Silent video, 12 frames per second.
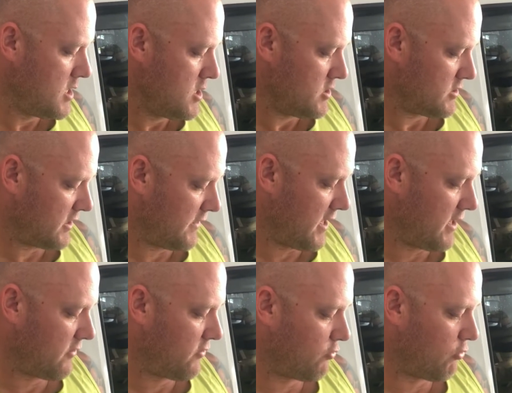So
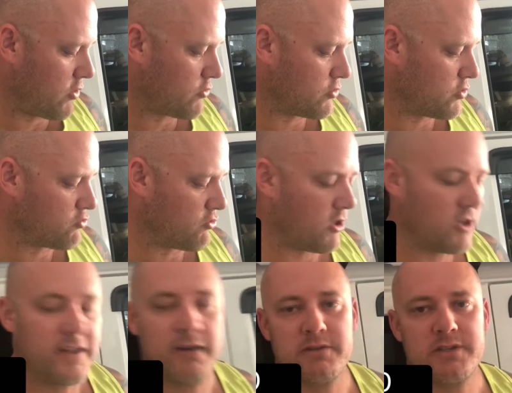that throttle controller,
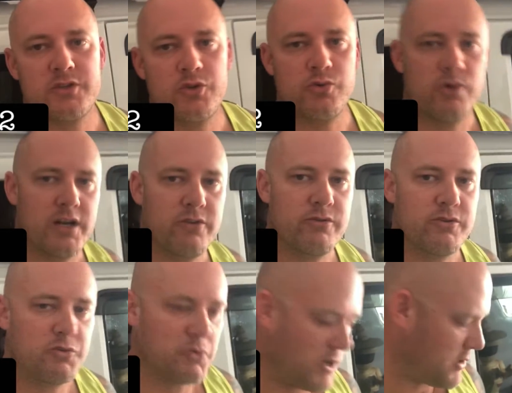that was
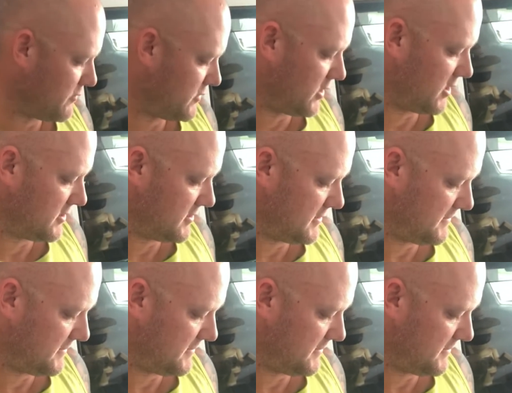$212.